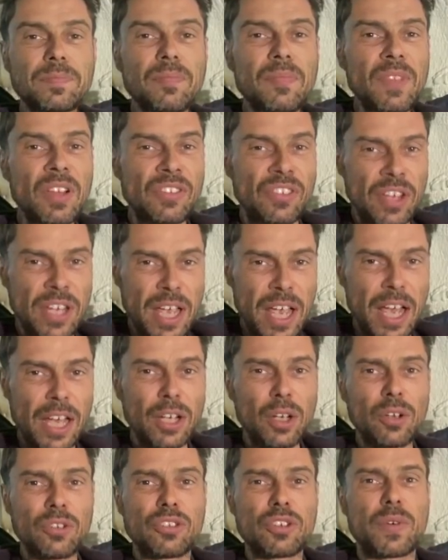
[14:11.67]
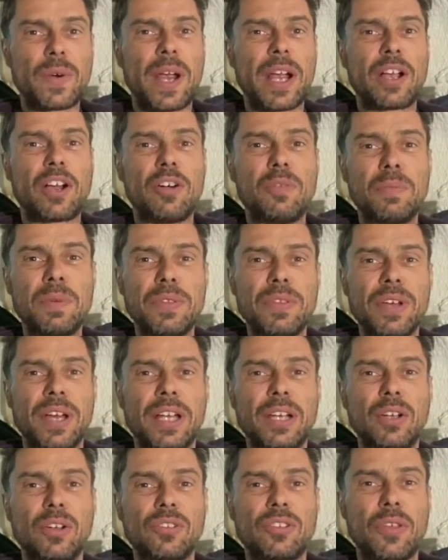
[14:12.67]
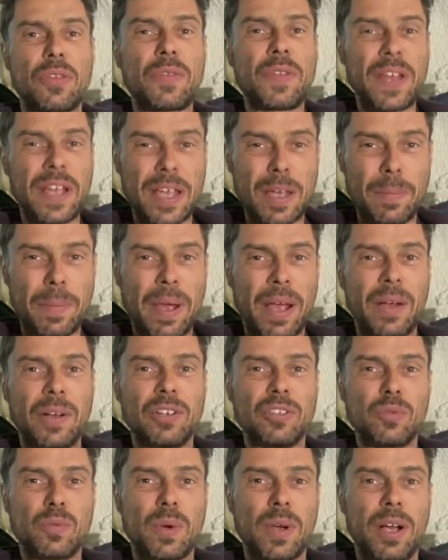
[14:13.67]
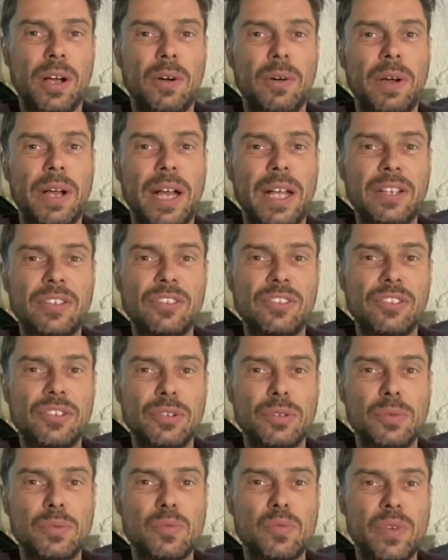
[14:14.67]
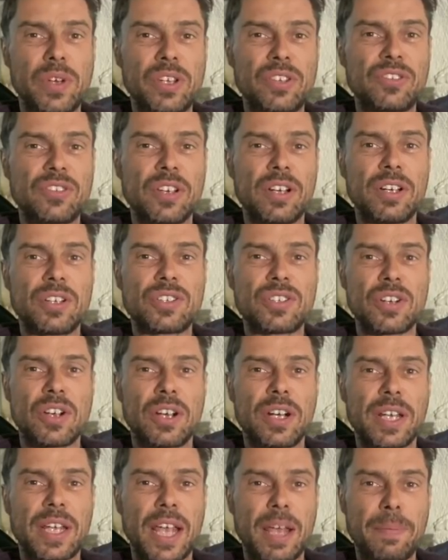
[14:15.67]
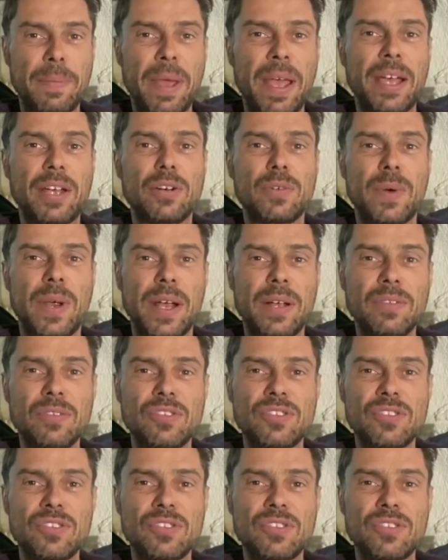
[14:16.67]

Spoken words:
So yeah, a lot to crack on with, a lot to think about as well, and to research and kind of get my head around.